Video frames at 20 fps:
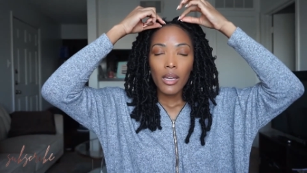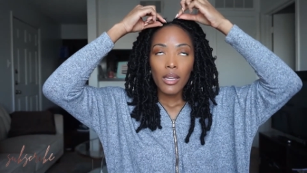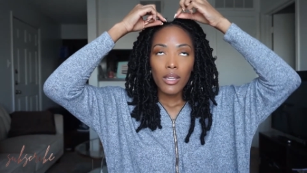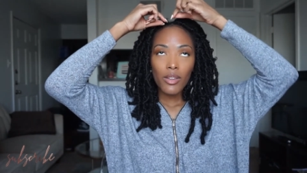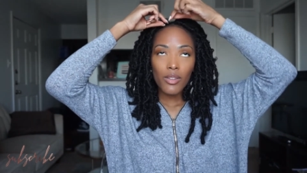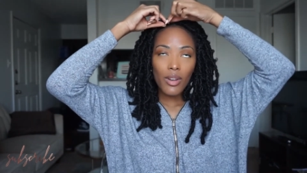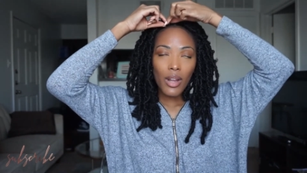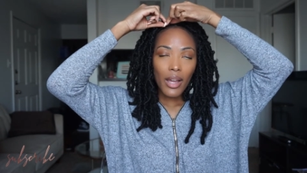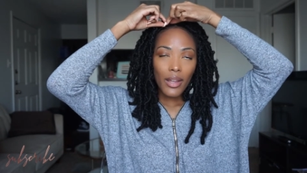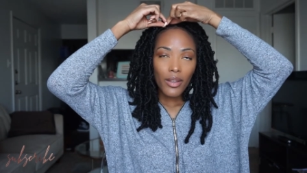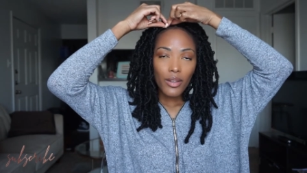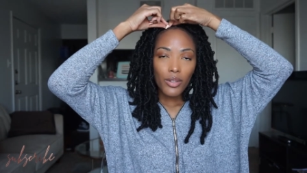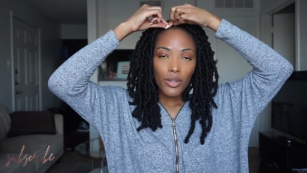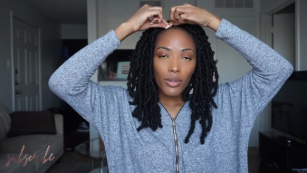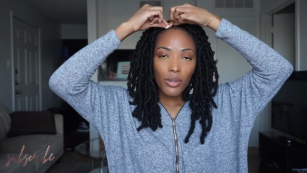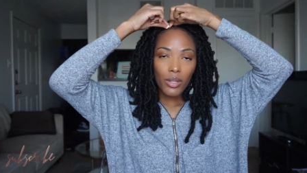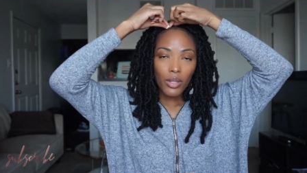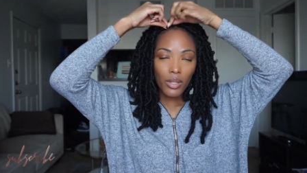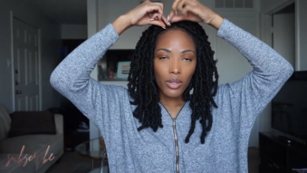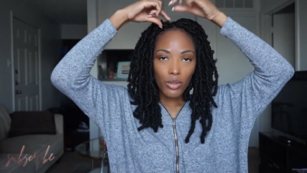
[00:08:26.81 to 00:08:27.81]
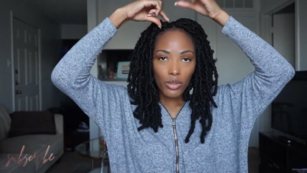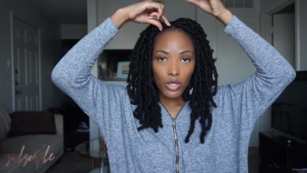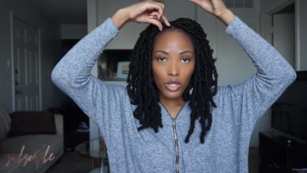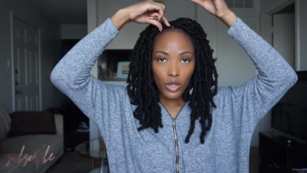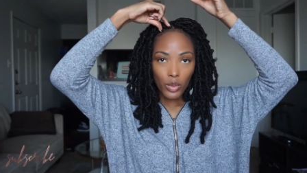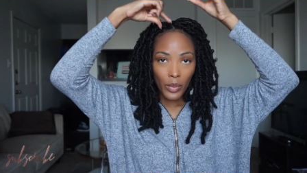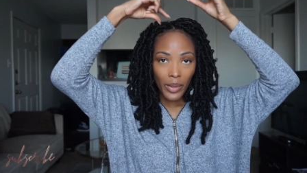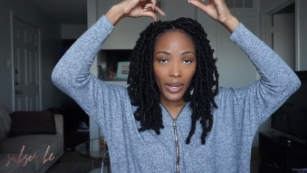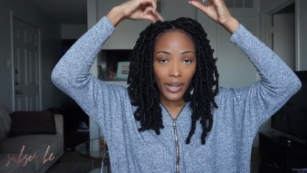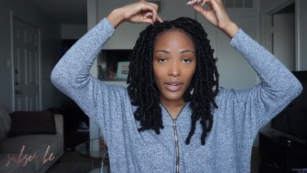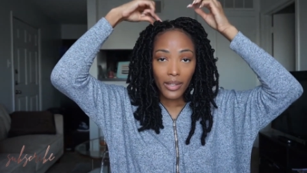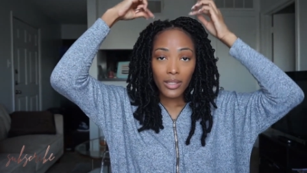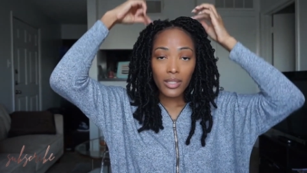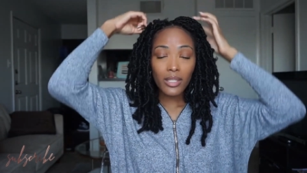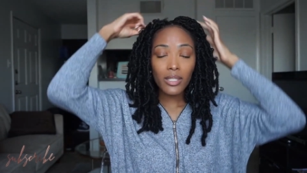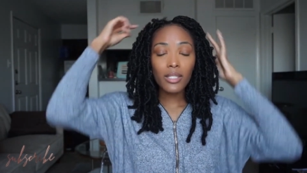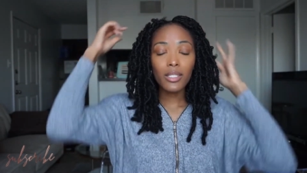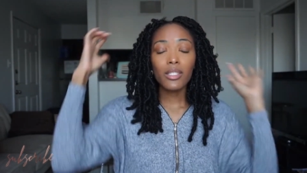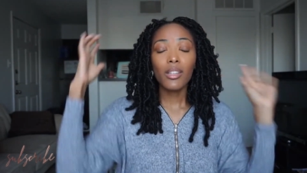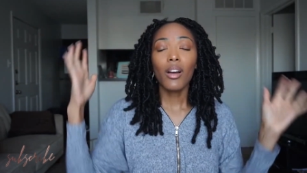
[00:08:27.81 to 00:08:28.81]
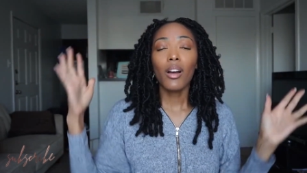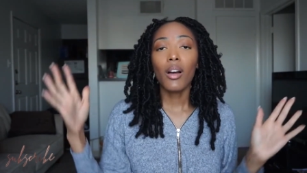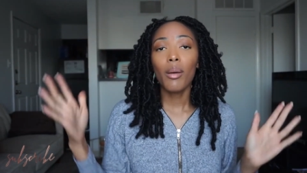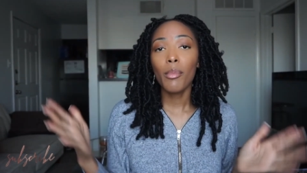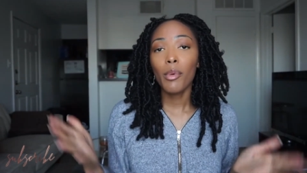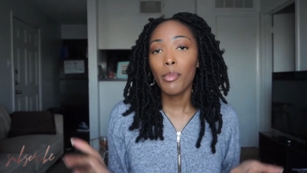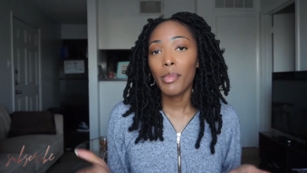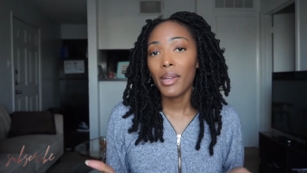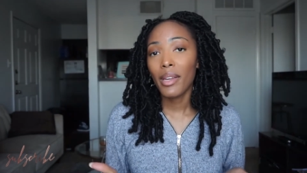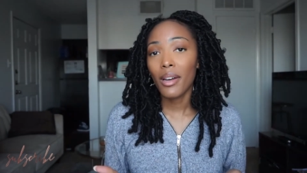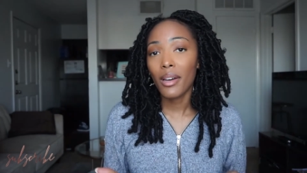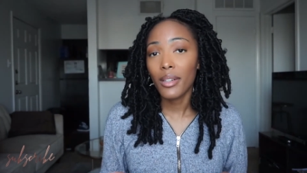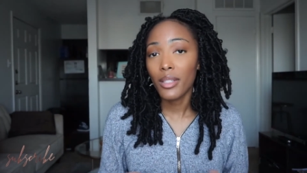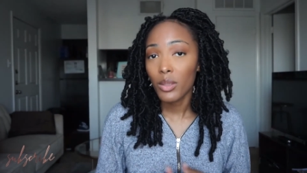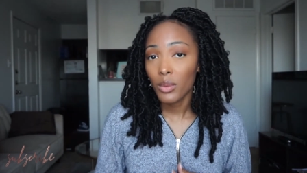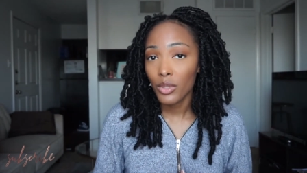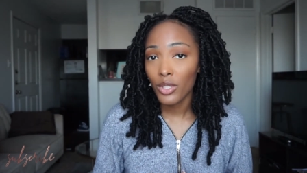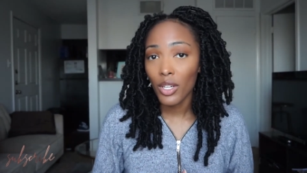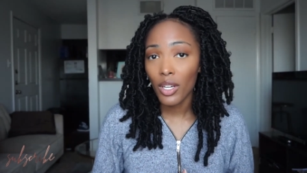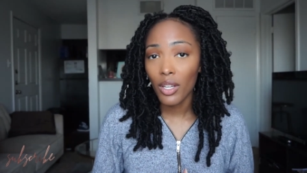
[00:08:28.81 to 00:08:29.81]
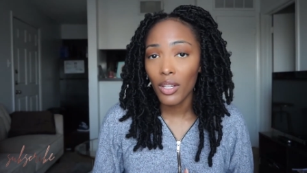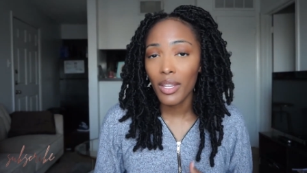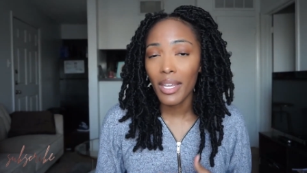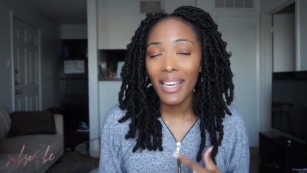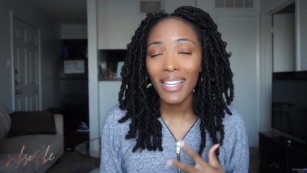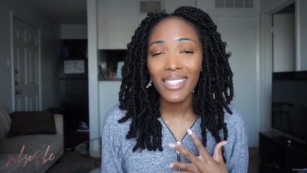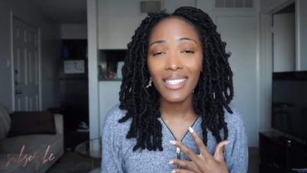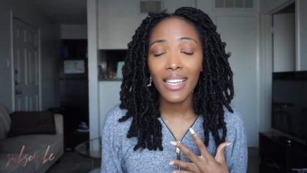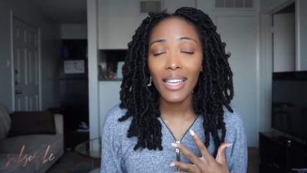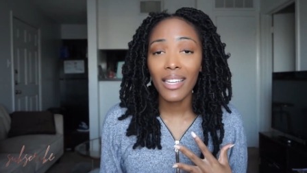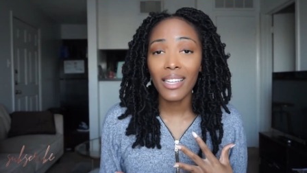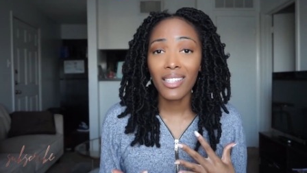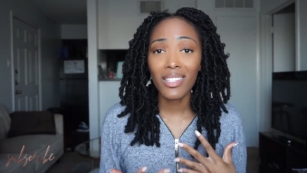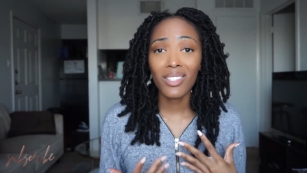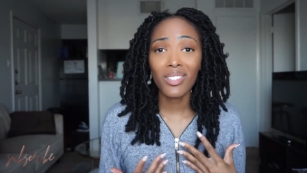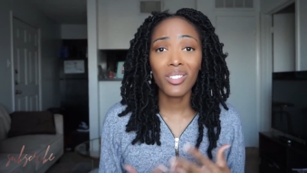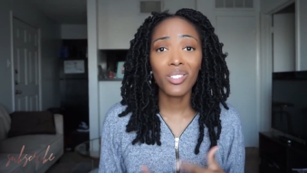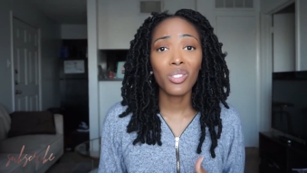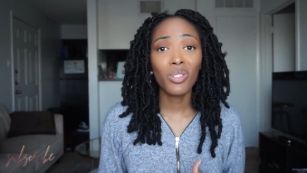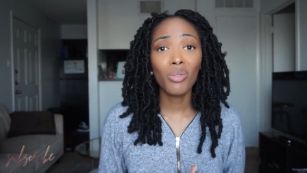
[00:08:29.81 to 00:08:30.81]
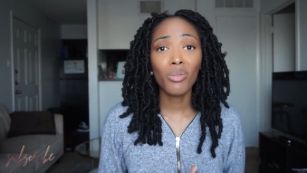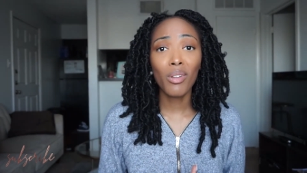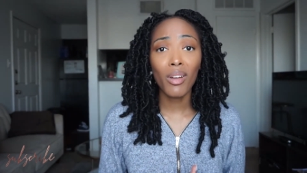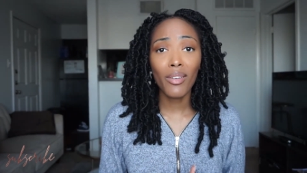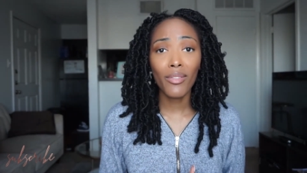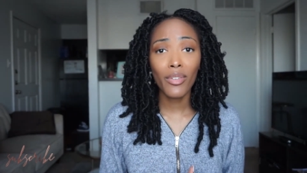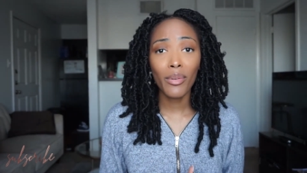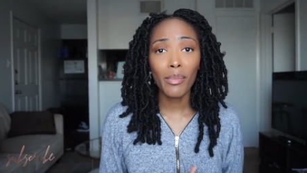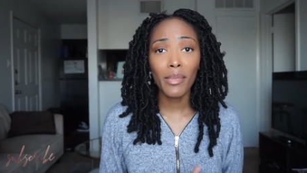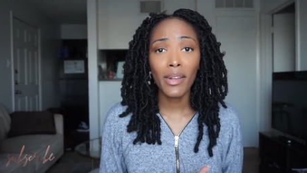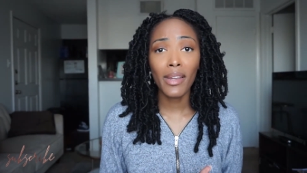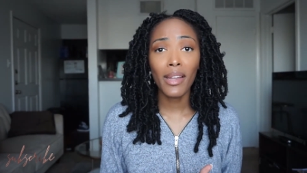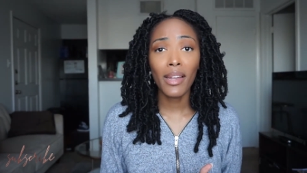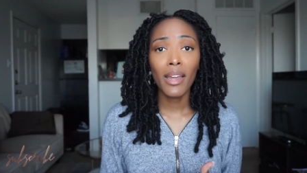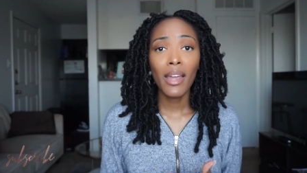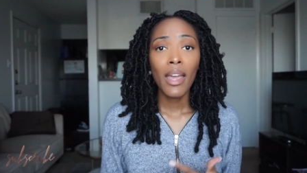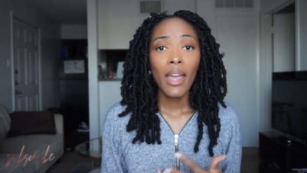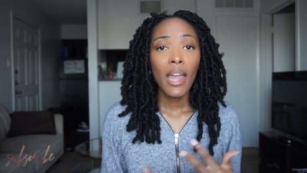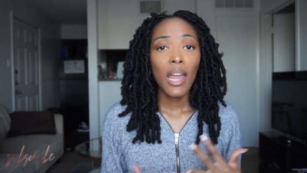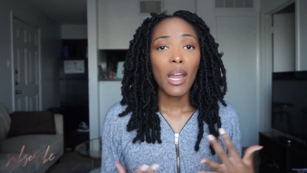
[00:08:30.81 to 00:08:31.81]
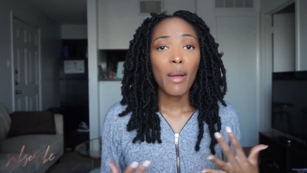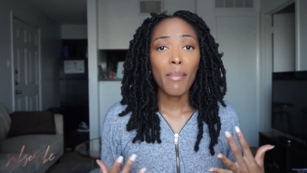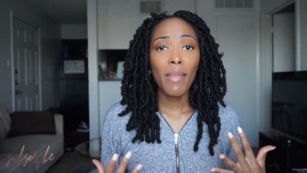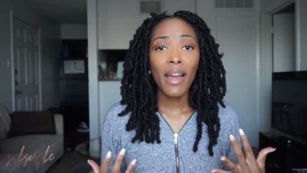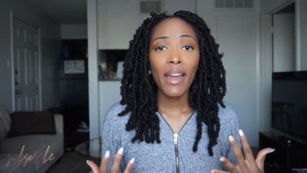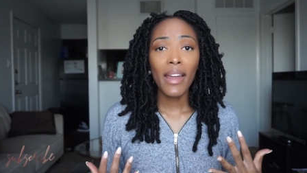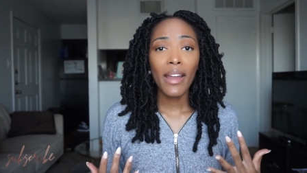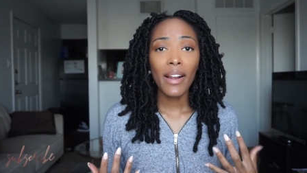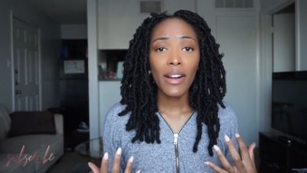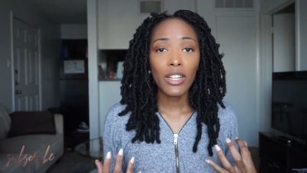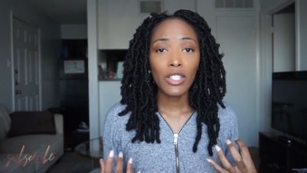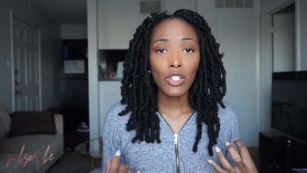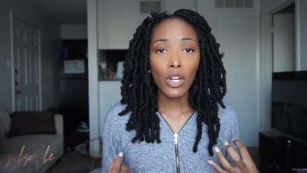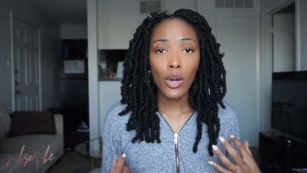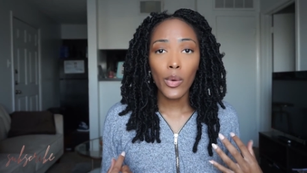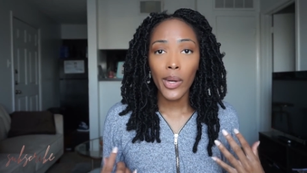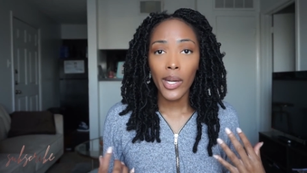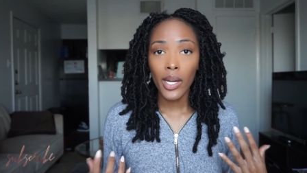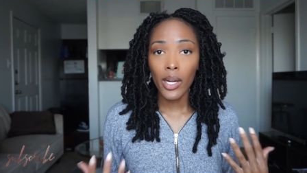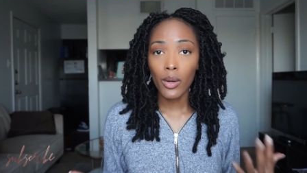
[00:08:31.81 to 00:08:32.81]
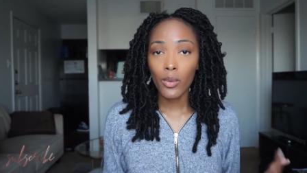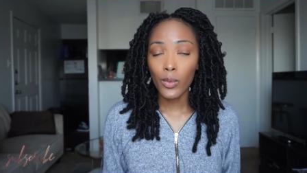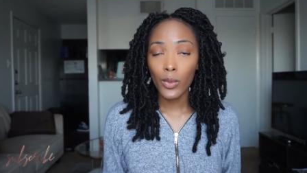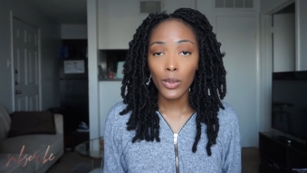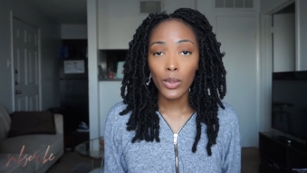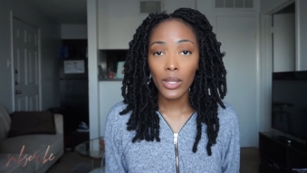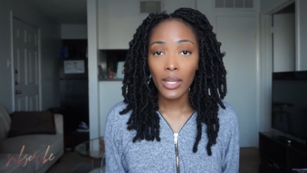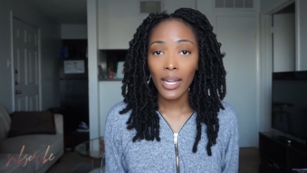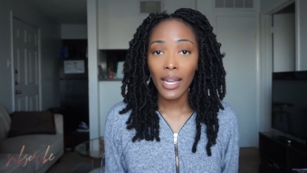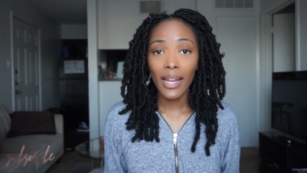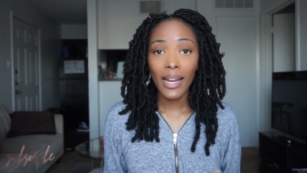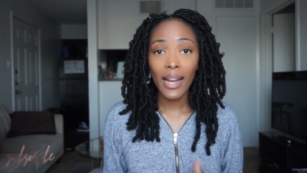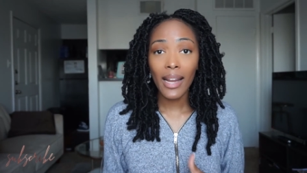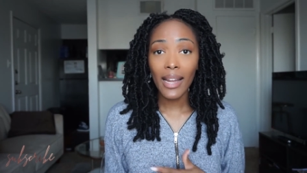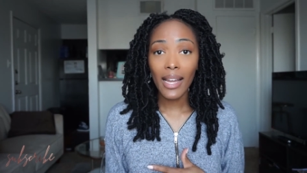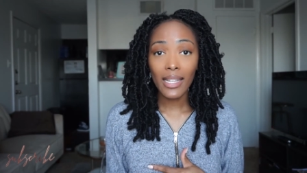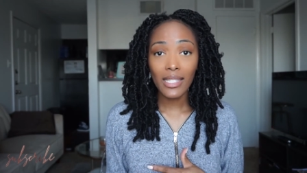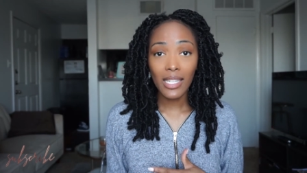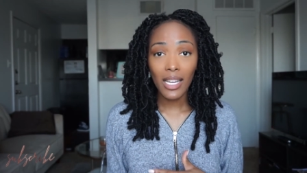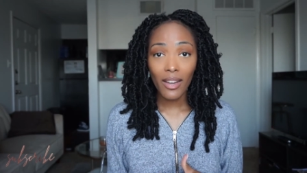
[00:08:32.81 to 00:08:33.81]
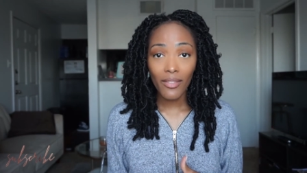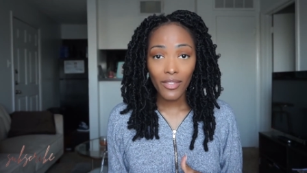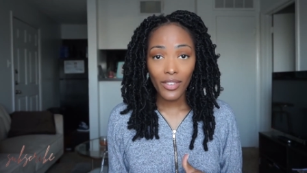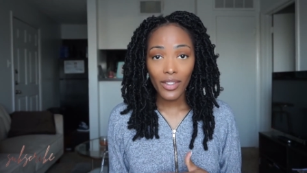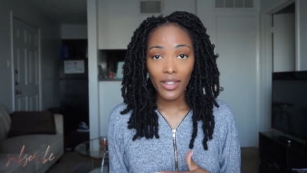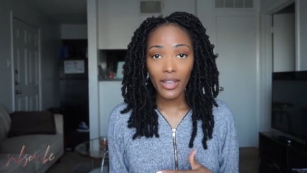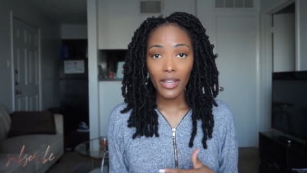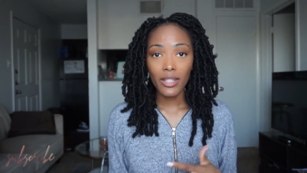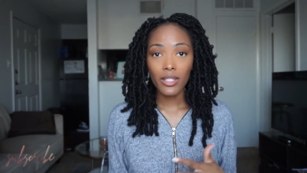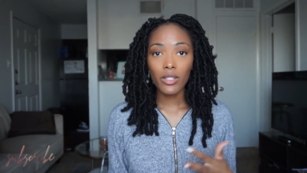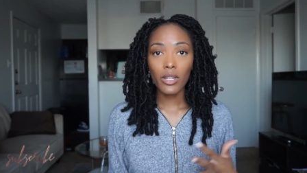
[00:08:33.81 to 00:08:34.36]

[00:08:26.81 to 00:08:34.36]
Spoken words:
you know how you do the little squares? Because y'all, I'm gonna be honest with y'all, that takes too long for me, and my hair is already unruly, and I ain't got time for that.